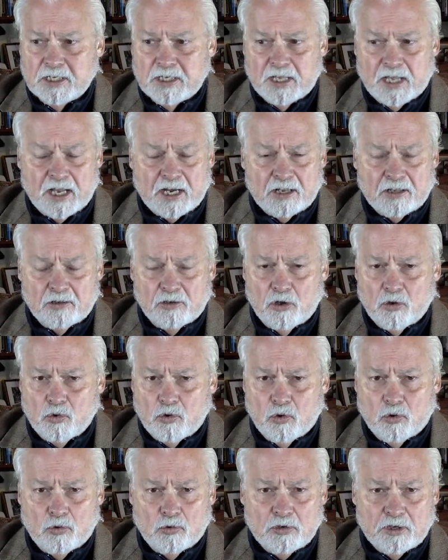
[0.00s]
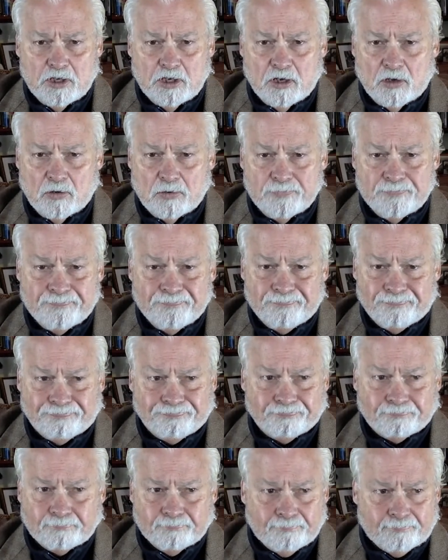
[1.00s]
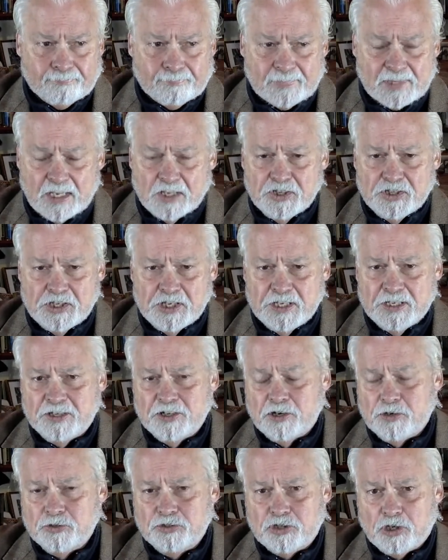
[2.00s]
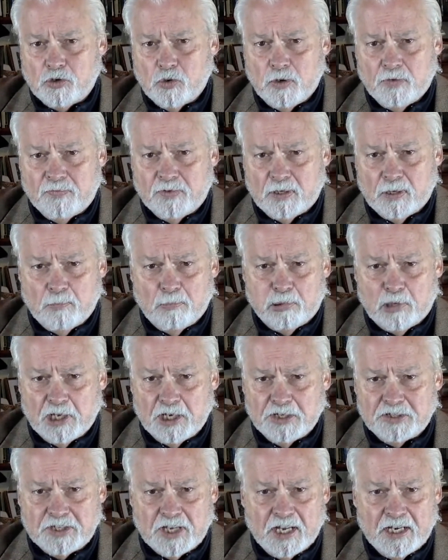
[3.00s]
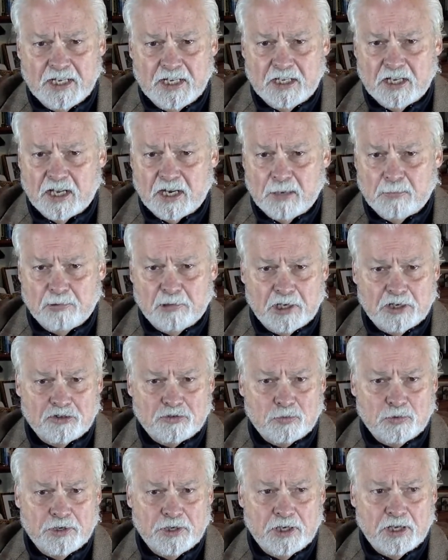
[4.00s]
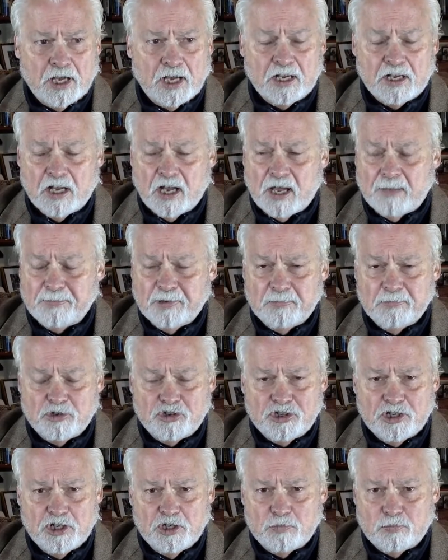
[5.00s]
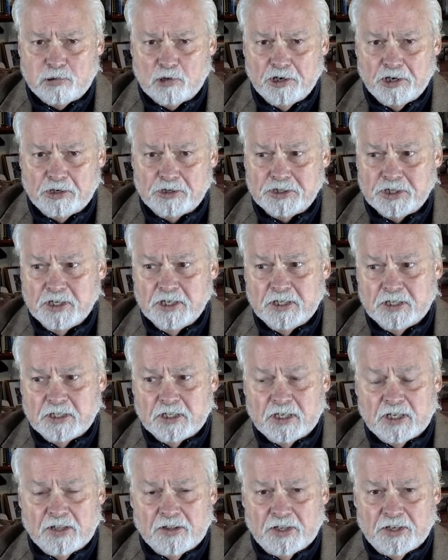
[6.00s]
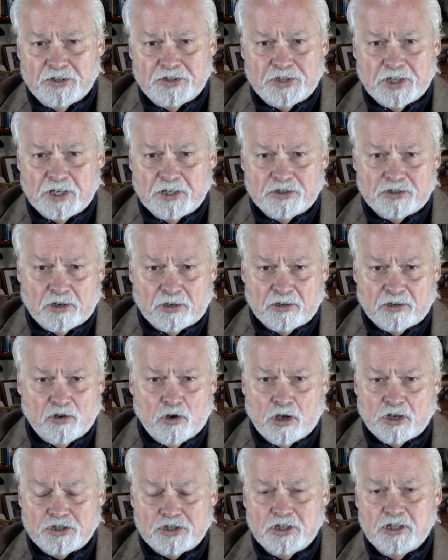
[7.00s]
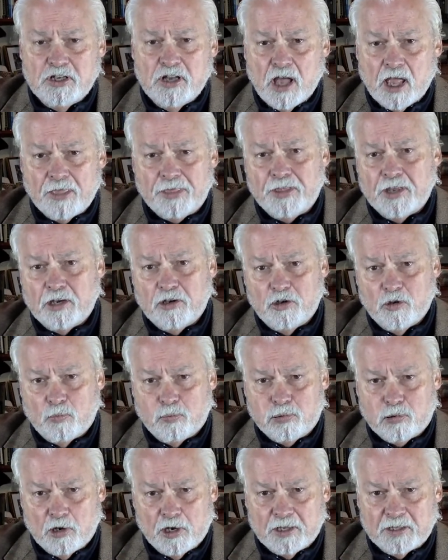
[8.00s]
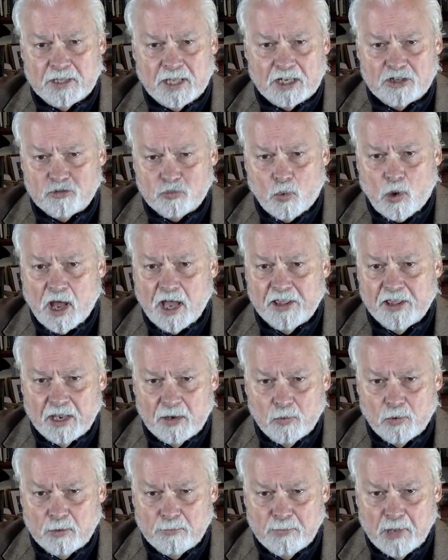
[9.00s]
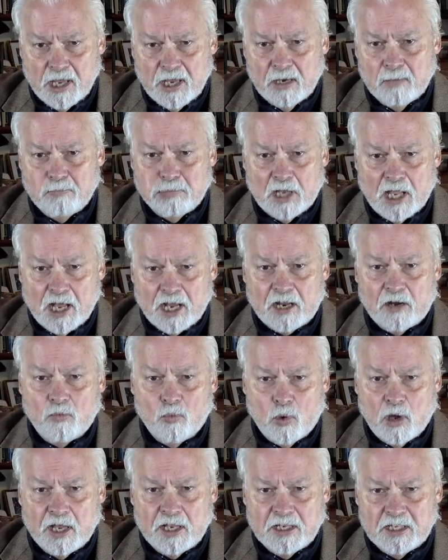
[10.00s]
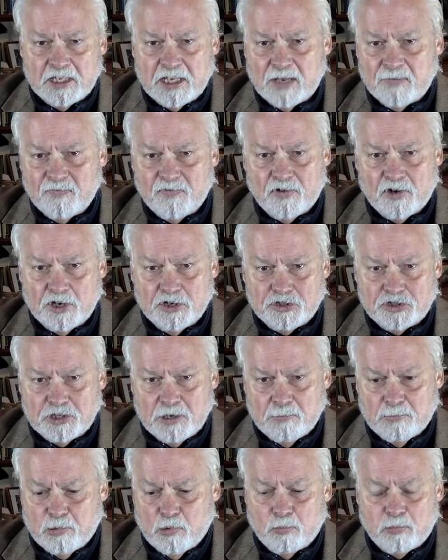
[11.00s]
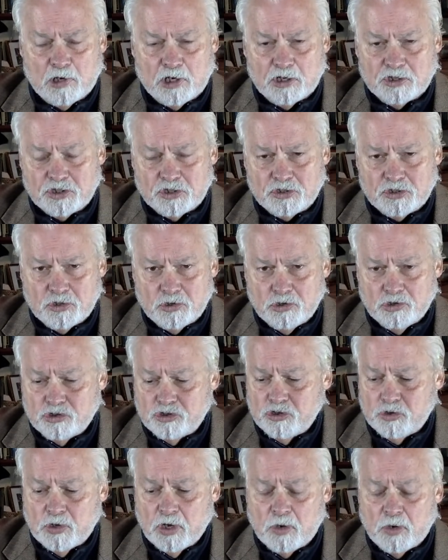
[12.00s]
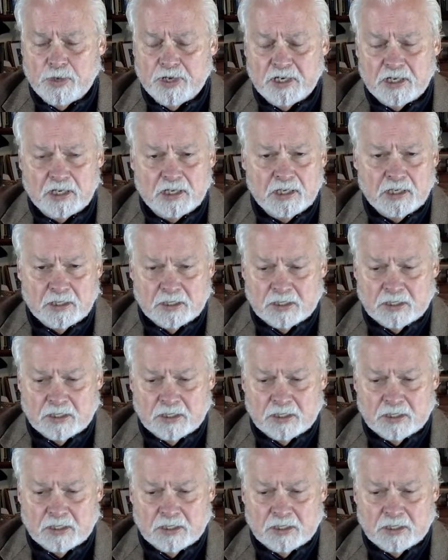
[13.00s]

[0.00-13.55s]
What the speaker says: at a local, Kinko's equivalent place, any kind of place where you got copy machines, printers. These things cost nothing to print. That's why they were made black and white and kept very simple, because as soon as you go into